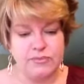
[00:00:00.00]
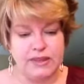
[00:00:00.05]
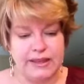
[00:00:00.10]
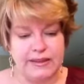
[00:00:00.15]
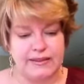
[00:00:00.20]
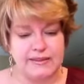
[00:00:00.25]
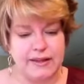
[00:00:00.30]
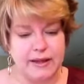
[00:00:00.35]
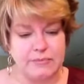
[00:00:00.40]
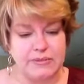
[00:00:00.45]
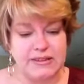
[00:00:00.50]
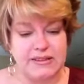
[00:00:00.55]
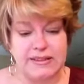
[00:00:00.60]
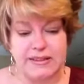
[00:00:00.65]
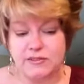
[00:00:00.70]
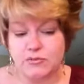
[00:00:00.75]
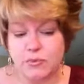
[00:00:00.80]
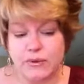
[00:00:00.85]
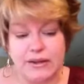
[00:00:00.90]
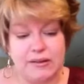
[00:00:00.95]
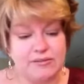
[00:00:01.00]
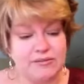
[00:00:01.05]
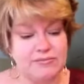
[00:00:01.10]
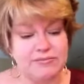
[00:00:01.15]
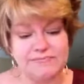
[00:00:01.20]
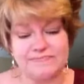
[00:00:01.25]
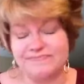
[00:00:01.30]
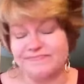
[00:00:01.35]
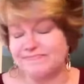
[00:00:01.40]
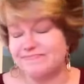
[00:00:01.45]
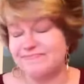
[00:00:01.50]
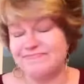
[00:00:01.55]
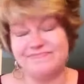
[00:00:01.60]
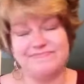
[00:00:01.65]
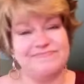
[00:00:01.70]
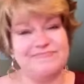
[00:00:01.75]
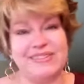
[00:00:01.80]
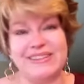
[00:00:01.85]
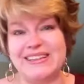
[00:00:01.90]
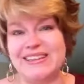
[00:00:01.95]
And Simon says, we
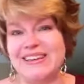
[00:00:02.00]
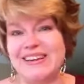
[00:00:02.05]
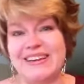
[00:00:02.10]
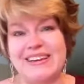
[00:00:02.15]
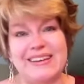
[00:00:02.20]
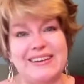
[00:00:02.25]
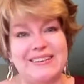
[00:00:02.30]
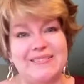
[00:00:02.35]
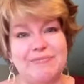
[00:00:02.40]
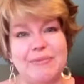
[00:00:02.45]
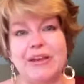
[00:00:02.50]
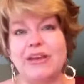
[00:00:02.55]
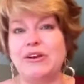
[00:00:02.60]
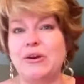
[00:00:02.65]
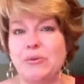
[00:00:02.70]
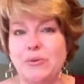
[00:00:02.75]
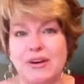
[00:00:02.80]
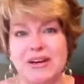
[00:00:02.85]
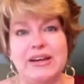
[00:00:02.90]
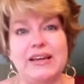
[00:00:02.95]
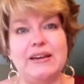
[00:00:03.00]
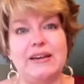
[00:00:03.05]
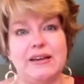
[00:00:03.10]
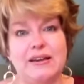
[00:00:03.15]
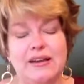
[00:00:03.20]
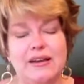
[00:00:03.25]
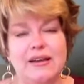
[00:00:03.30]
did it. But you know what?